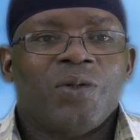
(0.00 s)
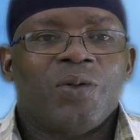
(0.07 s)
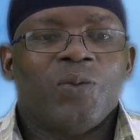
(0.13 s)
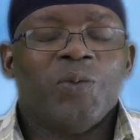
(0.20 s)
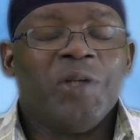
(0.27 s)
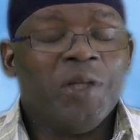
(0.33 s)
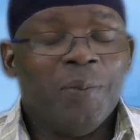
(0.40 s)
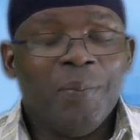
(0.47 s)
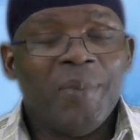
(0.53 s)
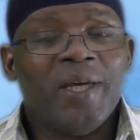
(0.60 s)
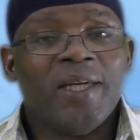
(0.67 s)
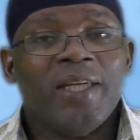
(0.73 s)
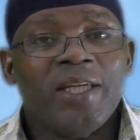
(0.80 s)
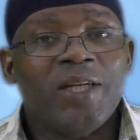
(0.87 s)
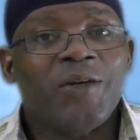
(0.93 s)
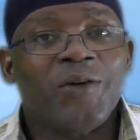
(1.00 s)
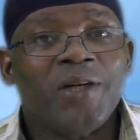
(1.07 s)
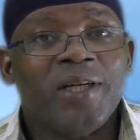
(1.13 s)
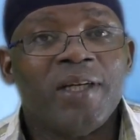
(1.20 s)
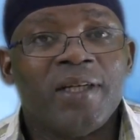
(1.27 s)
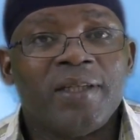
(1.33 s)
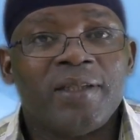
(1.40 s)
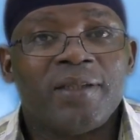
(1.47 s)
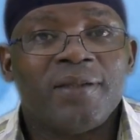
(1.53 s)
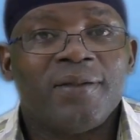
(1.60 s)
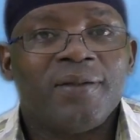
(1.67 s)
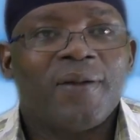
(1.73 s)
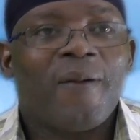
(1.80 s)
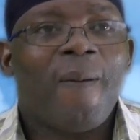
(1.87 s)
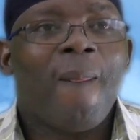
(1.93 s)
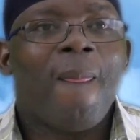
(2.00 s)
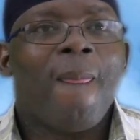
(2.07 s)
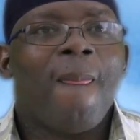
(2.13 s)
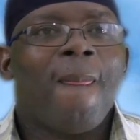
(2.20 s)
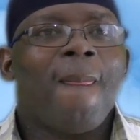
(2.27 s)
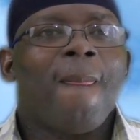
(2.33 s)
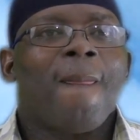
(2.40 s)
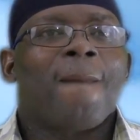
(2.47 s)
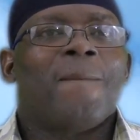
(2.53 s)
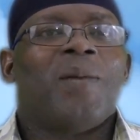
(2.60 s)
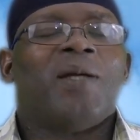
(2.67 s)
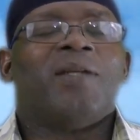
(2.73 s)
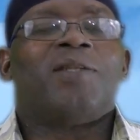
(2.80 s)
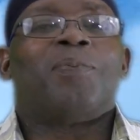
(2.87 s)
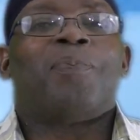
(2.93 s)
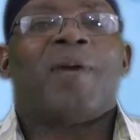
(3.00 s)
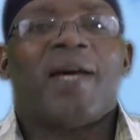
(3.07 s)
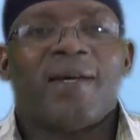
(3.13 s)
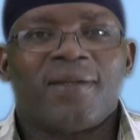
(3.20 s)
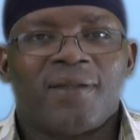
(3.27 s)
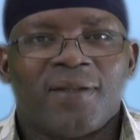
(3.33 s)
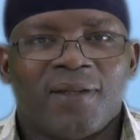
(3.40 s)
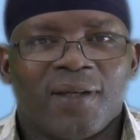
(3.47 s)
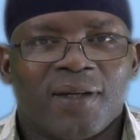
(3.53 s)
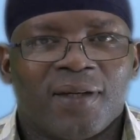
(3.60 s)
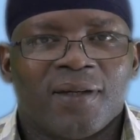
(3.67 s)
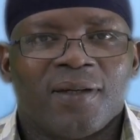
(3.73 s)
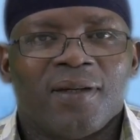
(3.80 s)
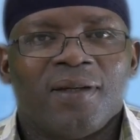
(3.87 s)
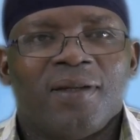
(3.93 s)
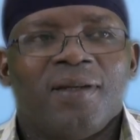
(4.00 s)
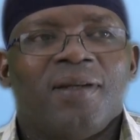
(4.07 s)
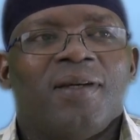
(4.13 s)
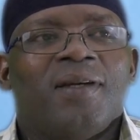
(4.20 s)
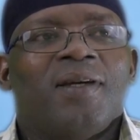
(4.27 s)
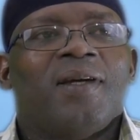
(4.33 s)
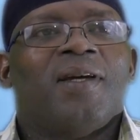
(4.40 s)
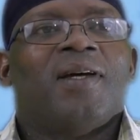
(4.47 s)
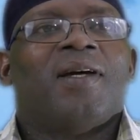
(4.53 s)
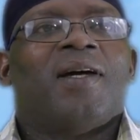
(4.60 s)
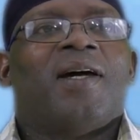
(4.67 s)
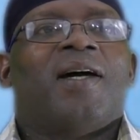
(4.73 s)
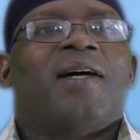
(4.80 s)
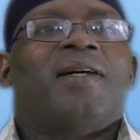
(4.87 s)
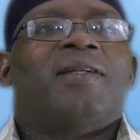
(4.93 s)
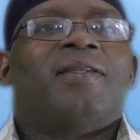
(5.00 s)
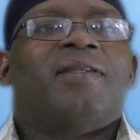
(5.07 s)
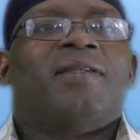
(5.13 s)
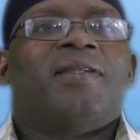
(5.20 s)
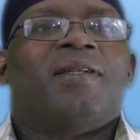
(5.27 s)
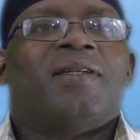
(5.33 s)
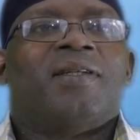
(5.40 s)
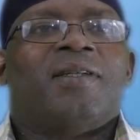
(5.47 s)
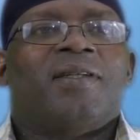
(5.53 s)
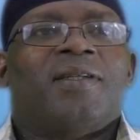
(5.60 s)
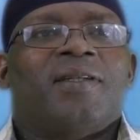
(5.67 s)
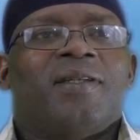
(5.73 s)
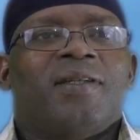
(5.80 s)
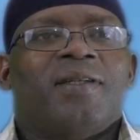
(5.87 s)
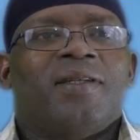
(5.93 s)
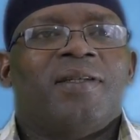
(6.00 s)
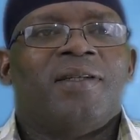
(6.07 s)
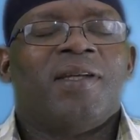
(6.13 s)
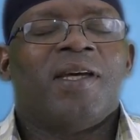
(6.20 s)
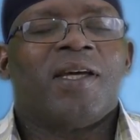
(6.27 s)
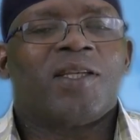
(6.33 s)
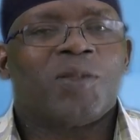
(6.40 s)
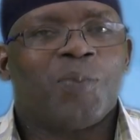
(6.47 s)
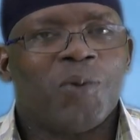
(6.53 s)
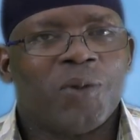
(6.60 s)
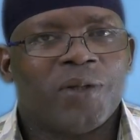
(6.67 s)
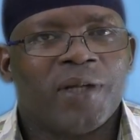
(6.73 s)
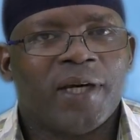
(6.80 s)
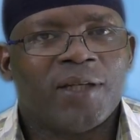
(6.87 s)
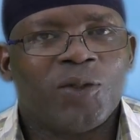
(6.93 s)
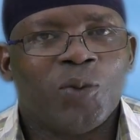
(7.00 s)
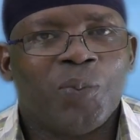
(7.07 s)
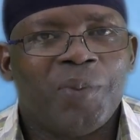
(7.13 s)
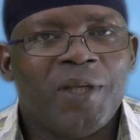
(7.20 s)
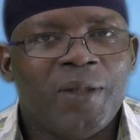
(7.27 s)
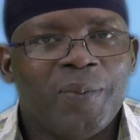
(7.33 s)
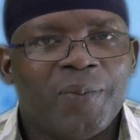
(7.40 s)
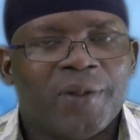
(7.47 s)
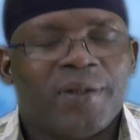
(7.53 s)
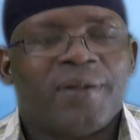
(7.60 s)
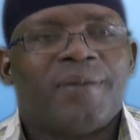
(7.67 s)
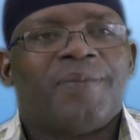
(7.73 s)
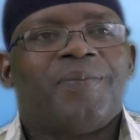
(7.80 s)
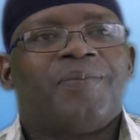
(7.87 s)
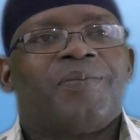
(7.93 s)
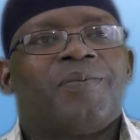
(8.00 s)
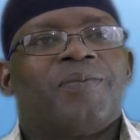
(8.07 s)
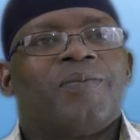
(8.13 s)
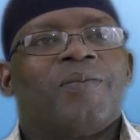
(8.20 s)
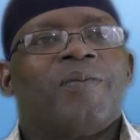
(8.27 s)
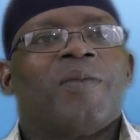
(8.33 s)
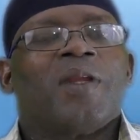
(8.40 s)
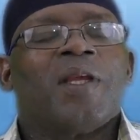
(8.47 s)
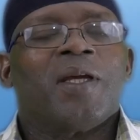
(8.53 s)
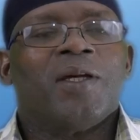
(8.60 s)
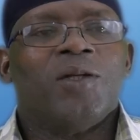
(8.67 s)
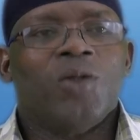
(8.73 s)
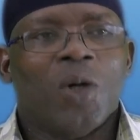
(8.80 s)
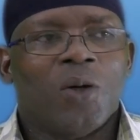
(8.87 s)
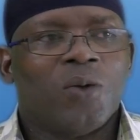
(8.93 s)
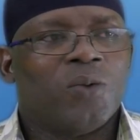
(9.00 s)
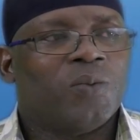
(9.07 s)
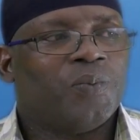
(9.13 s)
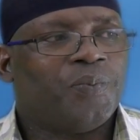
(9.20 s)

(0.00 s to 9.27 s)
with the main ingredient is plastic, and they export that to people. Now,